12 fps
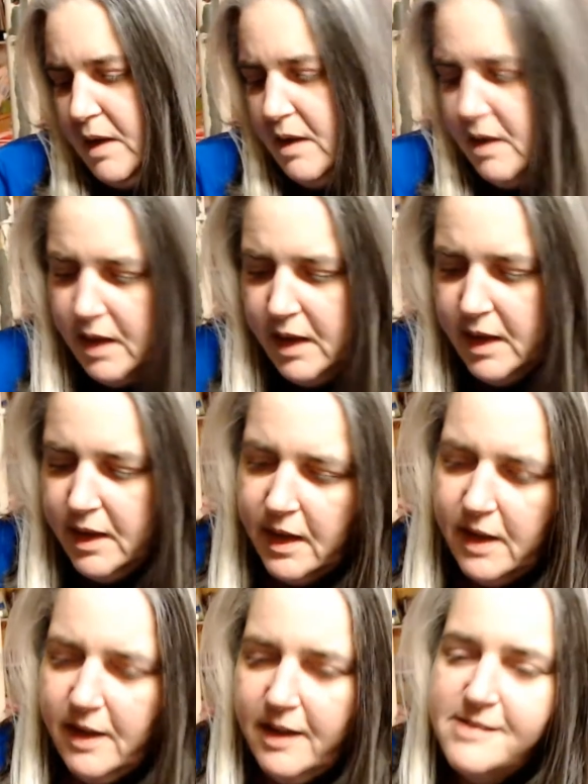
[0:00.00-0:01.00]
And
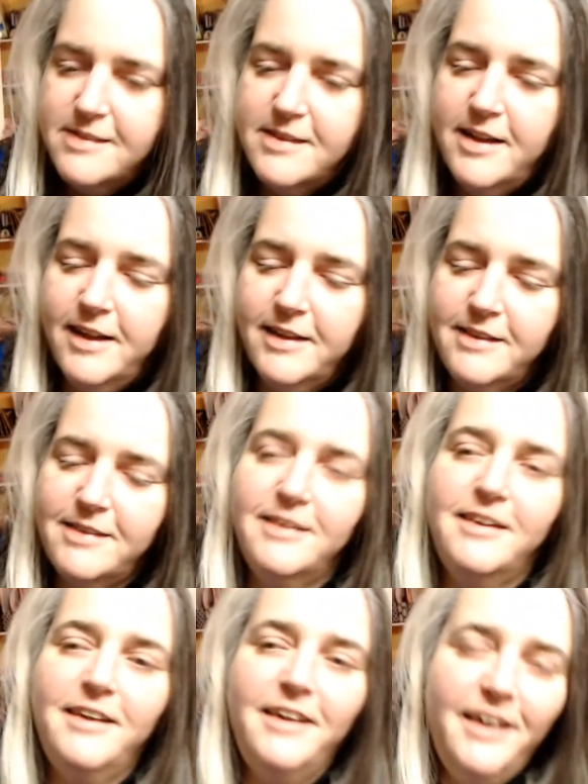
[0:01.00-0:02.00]
I said,
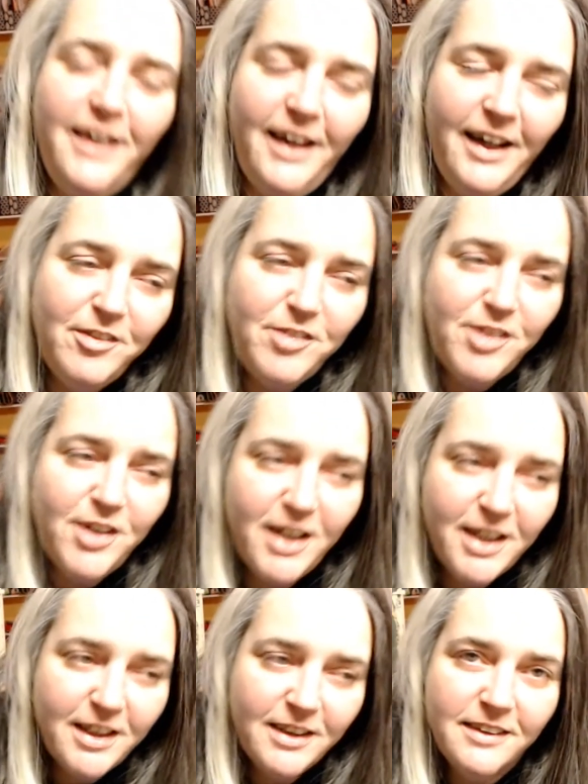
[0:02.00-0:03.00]
after
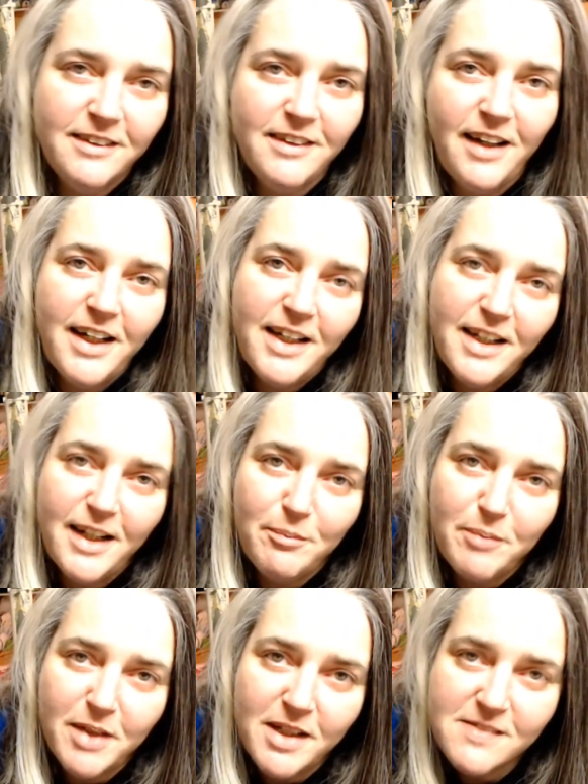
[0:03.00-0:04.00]
I tidied up
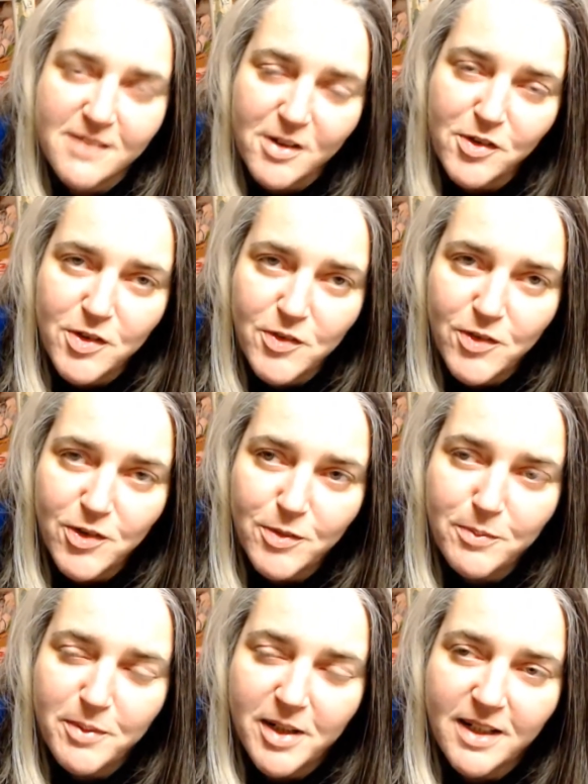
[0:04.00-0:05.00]
my sewing
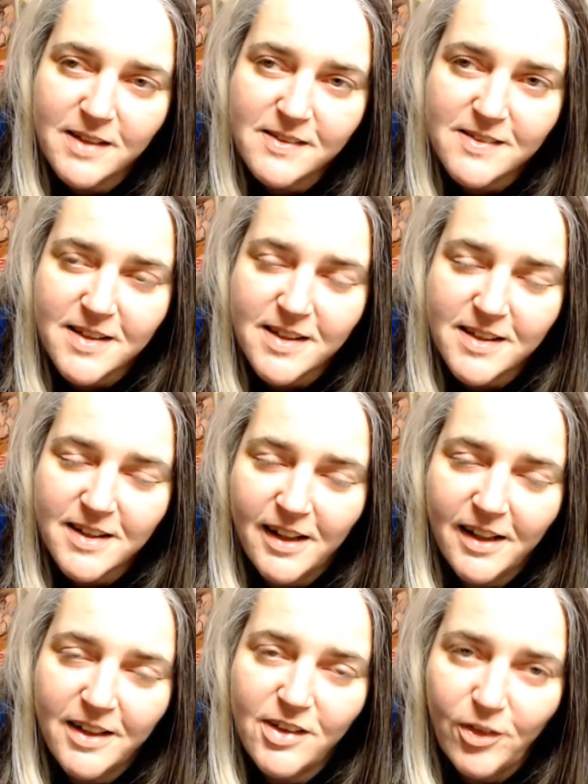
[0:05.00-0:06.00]
room, I said,
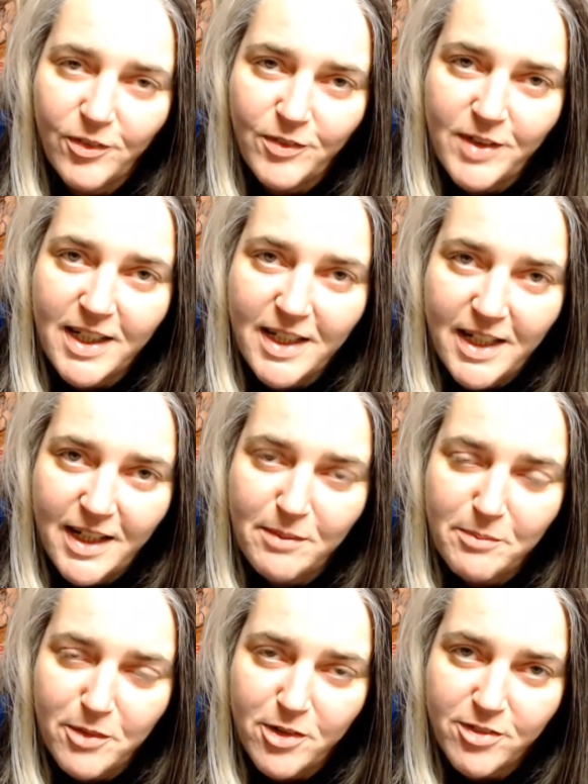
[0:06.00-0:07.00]
I don't need any
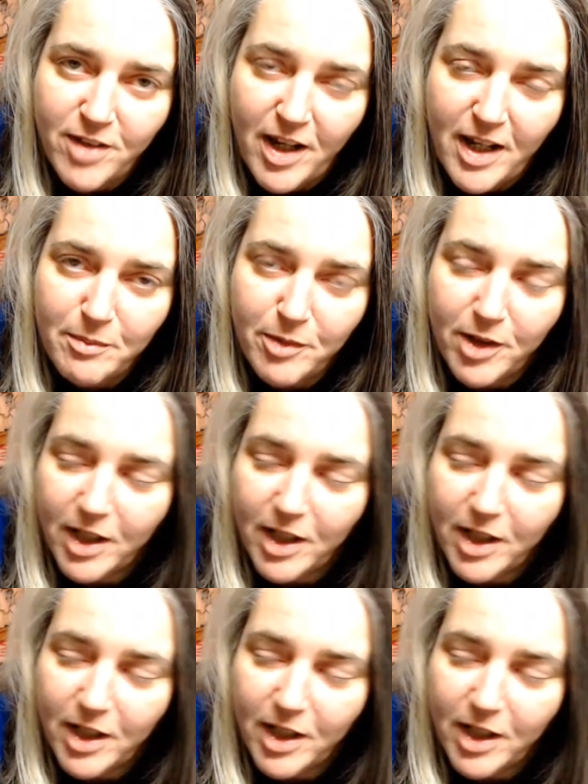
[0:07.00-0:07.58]
more fabric.